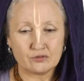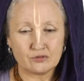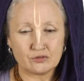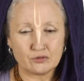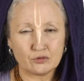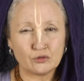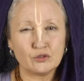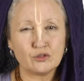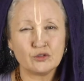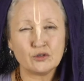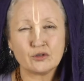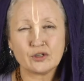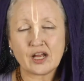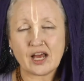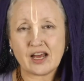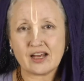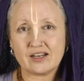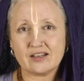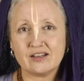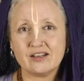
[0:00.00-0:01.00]

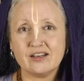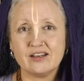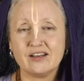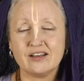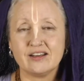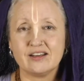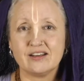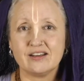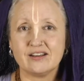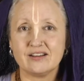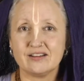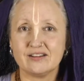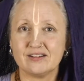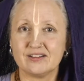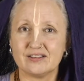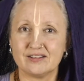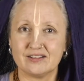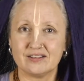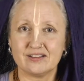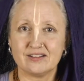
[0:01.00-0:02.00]
Duryodhan,
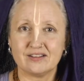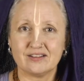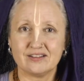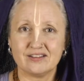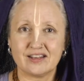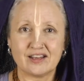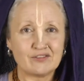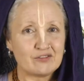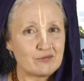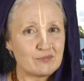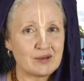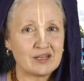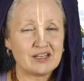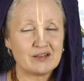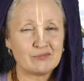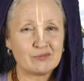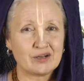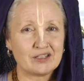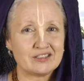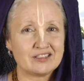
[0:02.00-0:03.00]
they were many
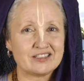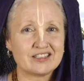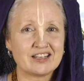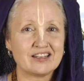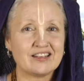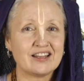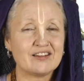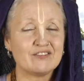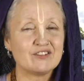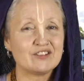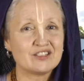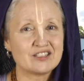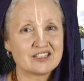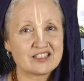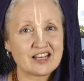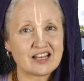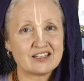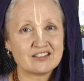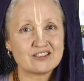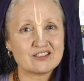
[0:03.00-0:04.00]
brothers, and they were the
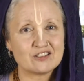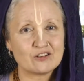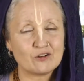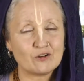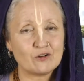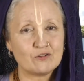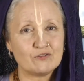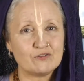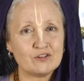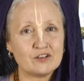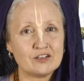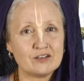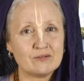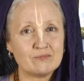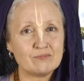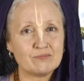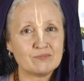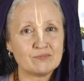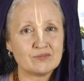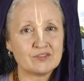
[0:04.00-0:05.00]
sons of
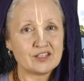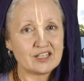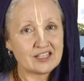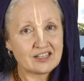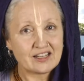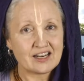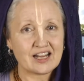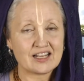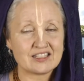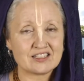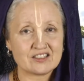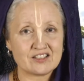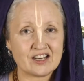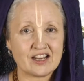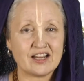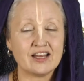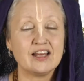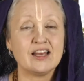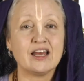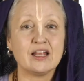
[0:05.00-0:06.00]

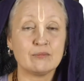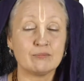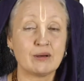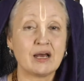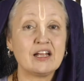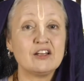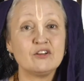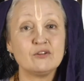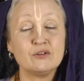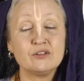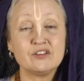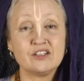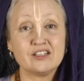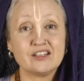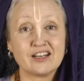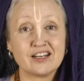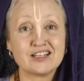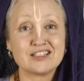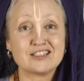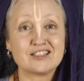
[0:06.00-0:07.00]
Dhritarashtra. And Pandu and
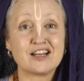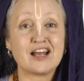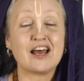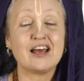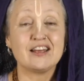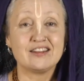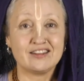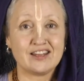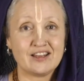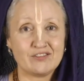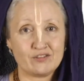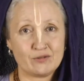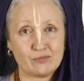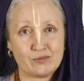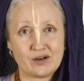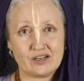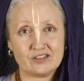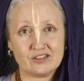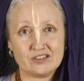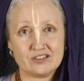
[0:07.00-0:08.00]
Dhritarashtra, they were
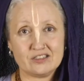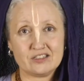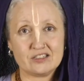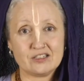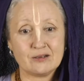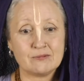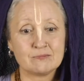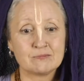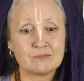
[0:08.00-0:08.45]
brothers.